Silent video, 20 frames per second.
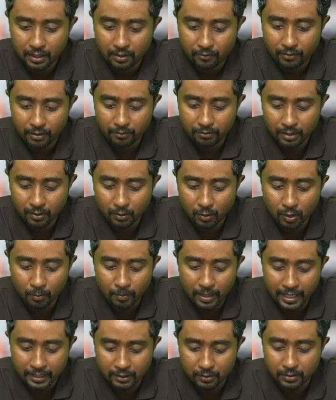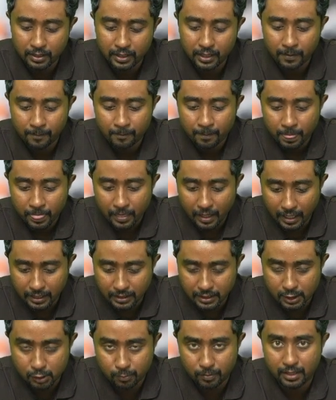We will go back to the
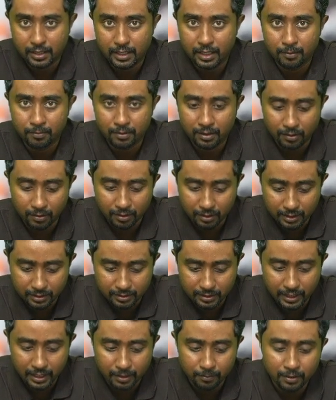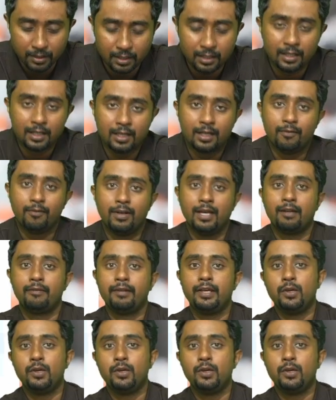adjustment table, or this table where we